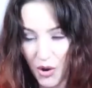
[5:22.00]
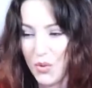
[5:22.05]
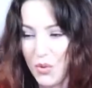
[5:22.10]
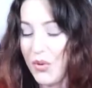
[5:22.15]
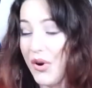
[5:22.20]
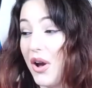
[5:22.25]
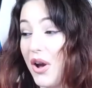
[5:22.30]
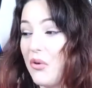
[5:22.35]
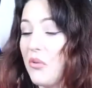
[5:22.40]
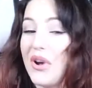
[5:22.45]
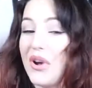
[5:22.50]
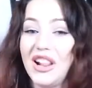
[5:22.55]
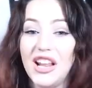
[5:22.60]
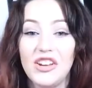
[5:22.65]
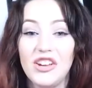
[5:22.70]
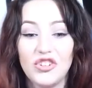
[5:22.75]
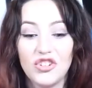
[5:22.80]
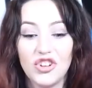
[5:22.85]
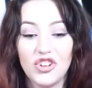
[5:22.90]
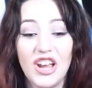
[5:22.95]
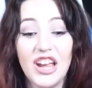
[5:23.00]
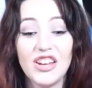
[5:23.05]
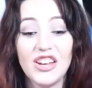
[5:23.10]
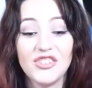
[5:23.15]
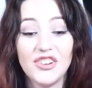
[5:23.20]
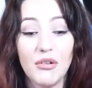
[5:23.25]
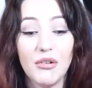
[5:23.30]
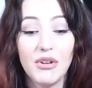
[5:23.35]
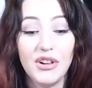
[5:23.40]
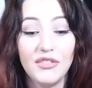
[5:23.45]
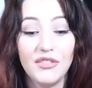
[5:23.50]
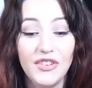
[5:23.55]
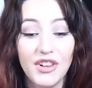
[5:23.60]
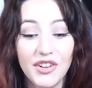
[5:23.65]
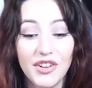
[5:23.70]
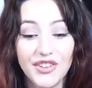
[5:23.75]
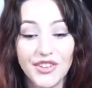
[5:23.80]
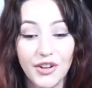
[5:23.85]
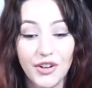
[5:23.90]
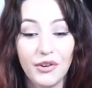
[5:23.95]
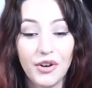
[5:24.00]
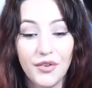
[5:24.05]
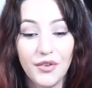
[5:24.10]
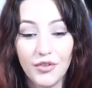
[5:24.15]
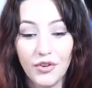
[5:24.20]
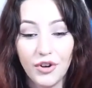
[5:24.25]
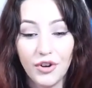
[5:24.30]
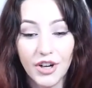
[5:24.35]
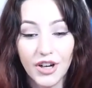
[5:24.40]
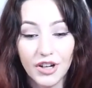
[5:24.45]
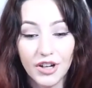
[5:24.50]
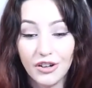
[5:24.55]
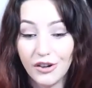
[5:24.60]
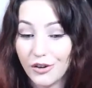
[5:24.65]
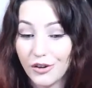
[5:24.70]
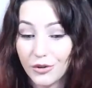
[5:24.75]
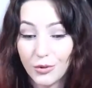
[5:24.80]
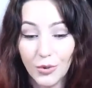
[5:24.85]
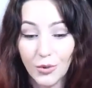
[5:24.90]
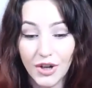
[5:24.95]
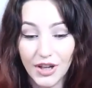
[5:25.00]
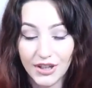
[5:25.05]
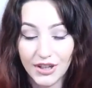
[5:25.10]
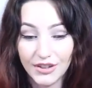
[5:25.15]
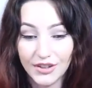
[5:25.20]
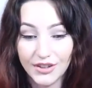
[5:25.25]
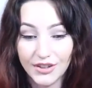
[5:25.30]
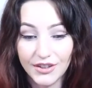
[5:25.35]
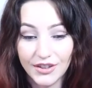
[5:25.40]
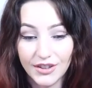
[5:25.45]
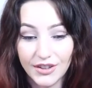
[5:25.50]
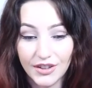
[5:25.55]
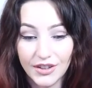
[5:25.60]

Well, will it change? I will feel sorry for her or what?